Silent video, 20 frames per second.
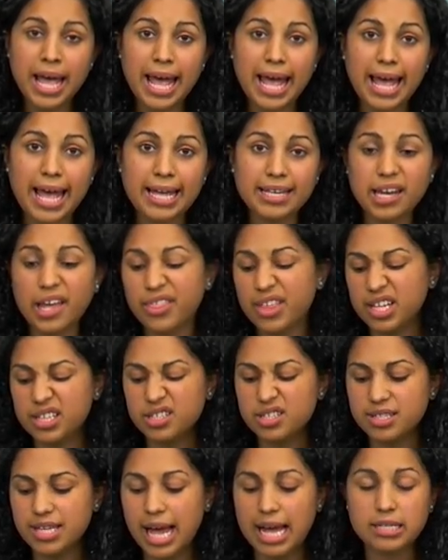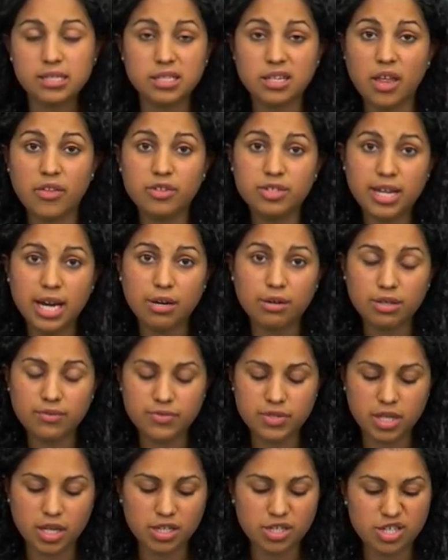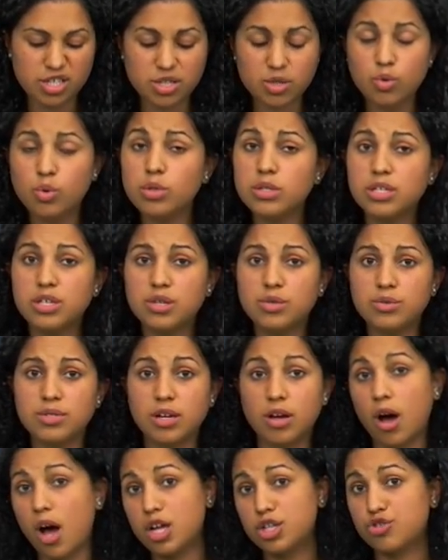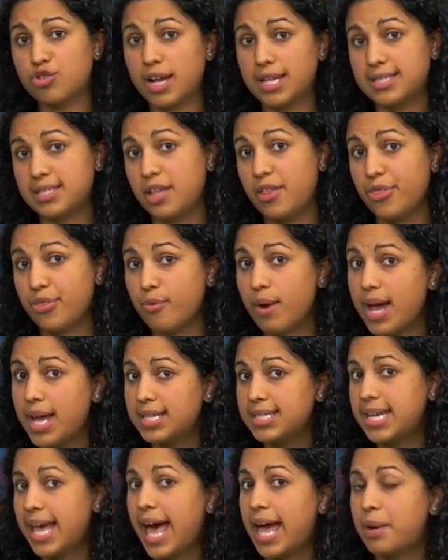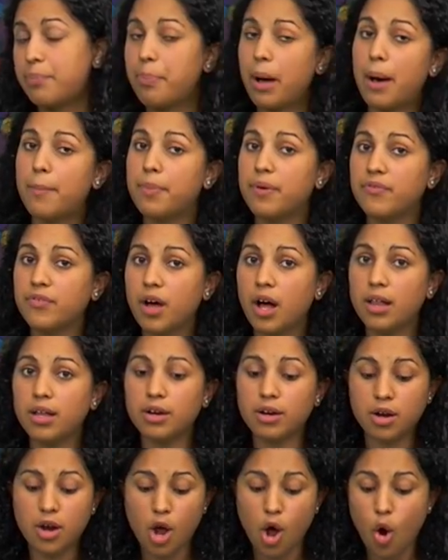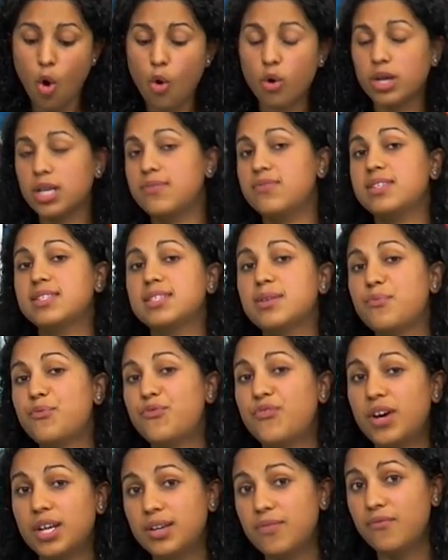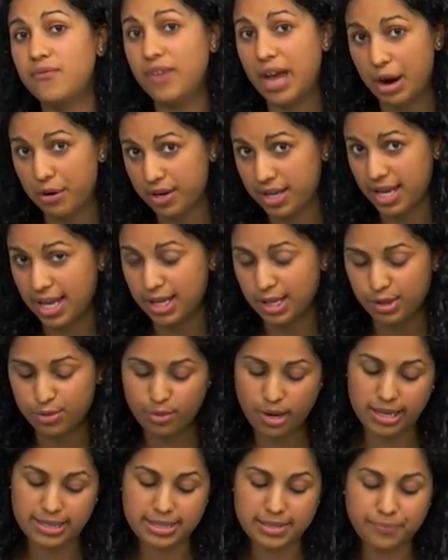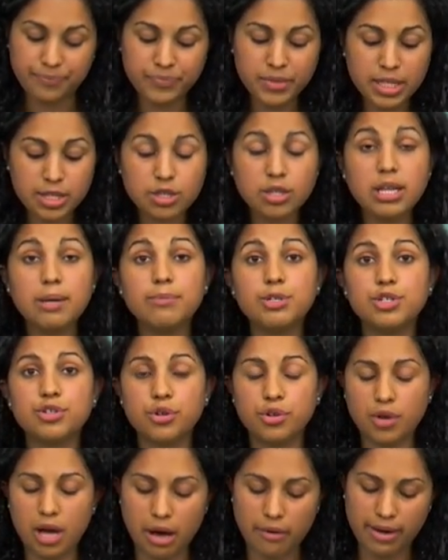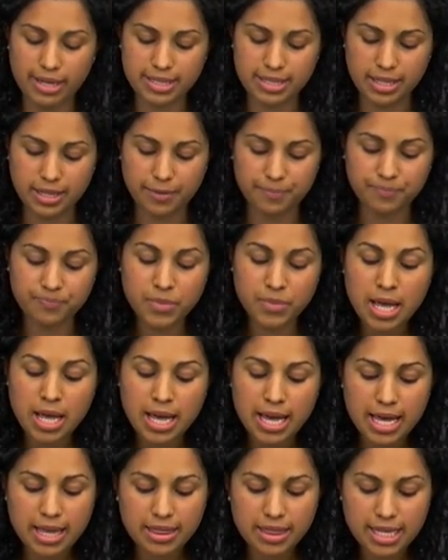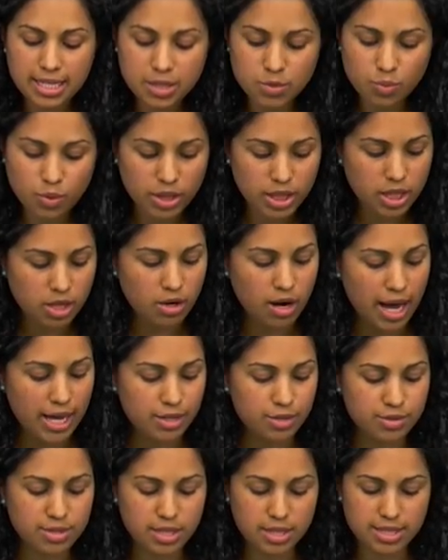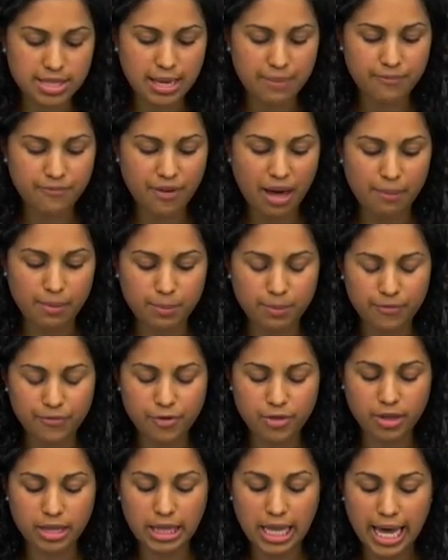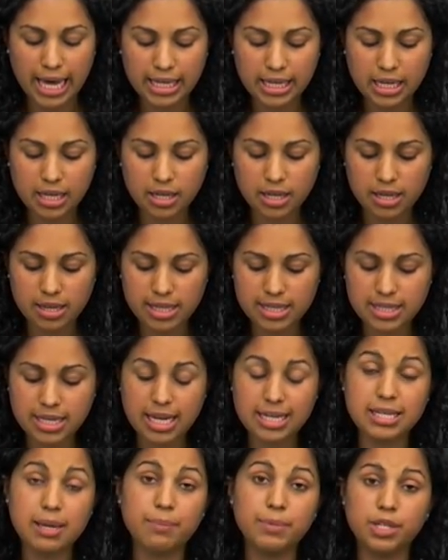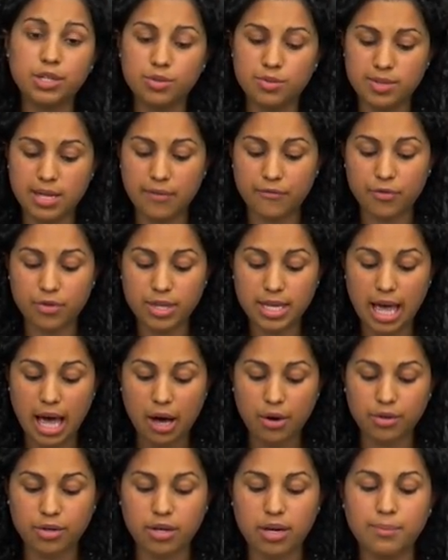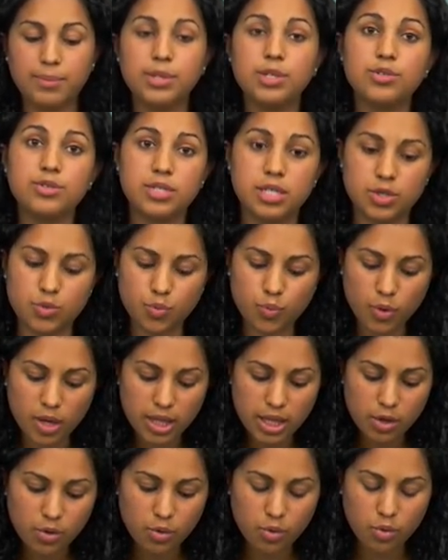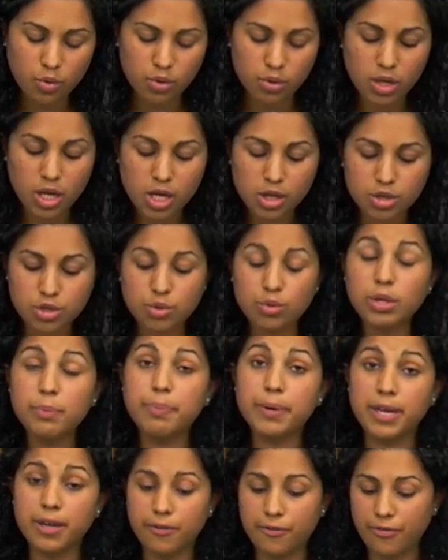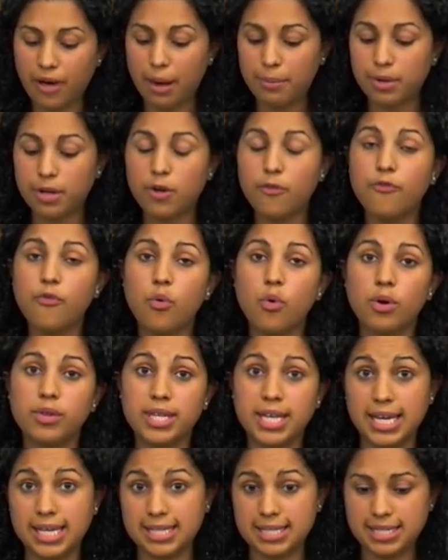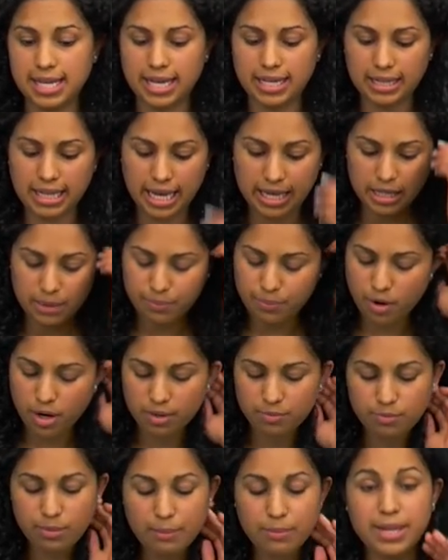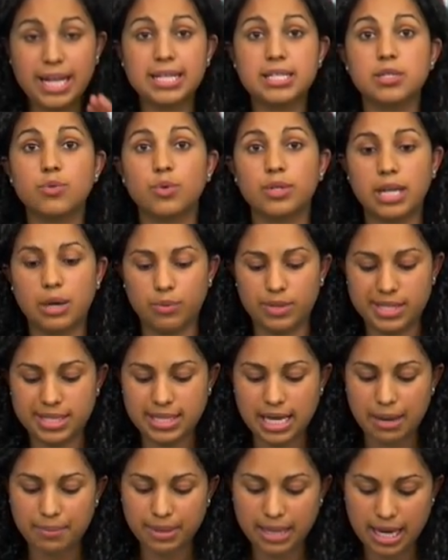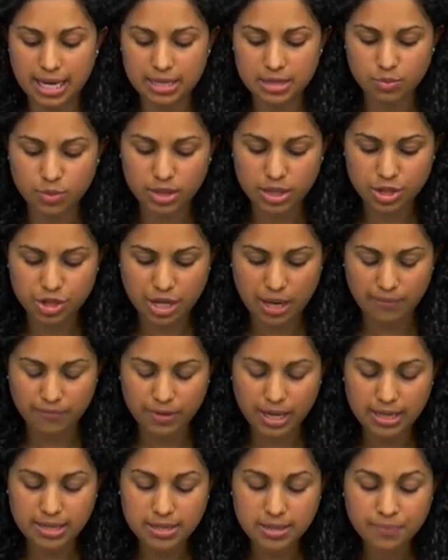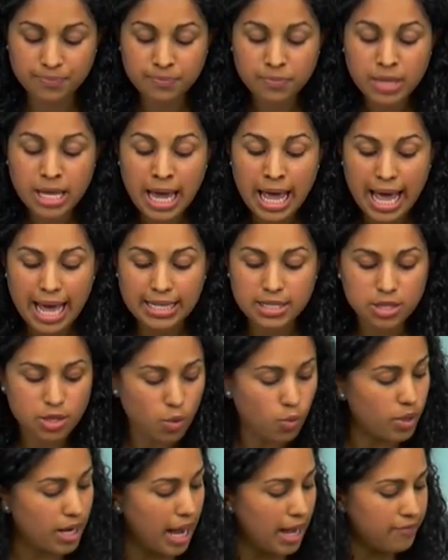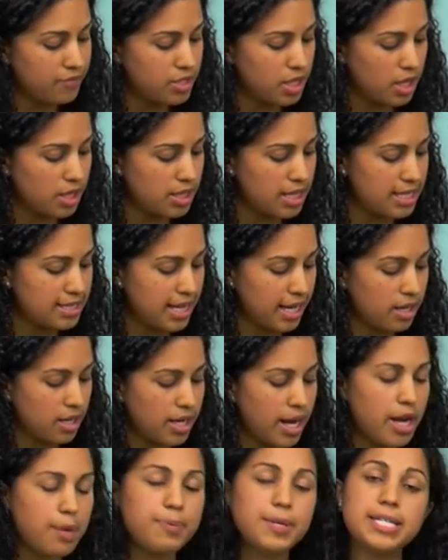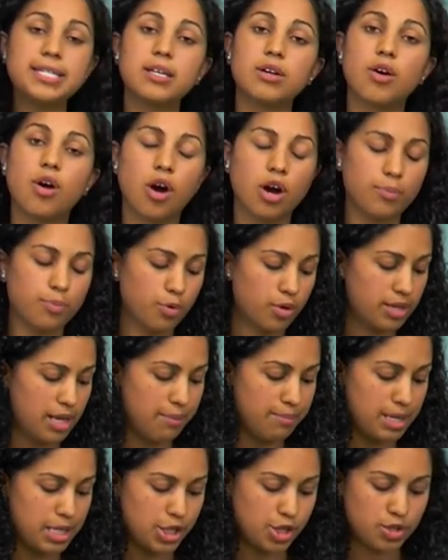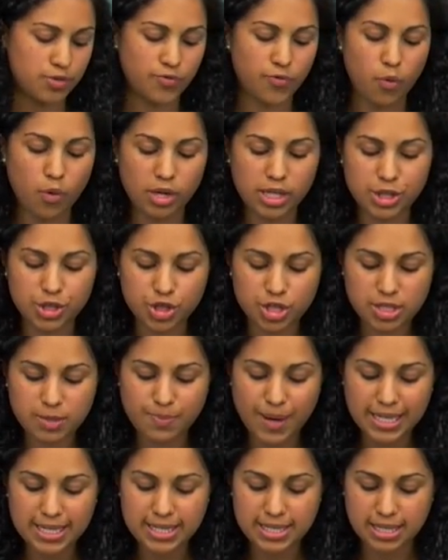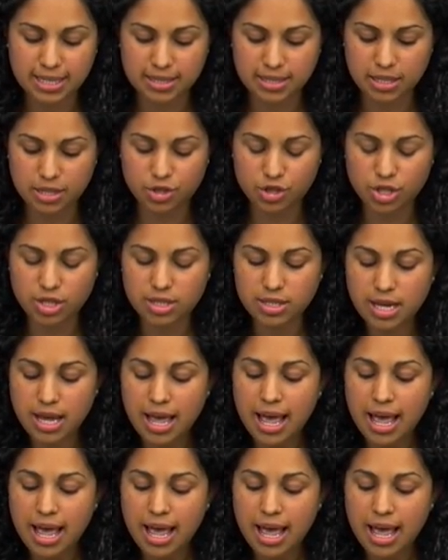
and I think it just adds another decorative touch. It's cool to use a contrasting thread to add a pop of color or even some fun variegated threads. So let me show you how I did it. In this one here, I used the same fabric but for the lining. In this case, I'm going to use that for the outer. I'm going to use this really cool tulip pink fabric for the inside lining part. Remember, that's the one that we stabilized with the Shape Flex. And so what I've done is I cut out a piece of cardboard that measures 4 inches by 6 inches,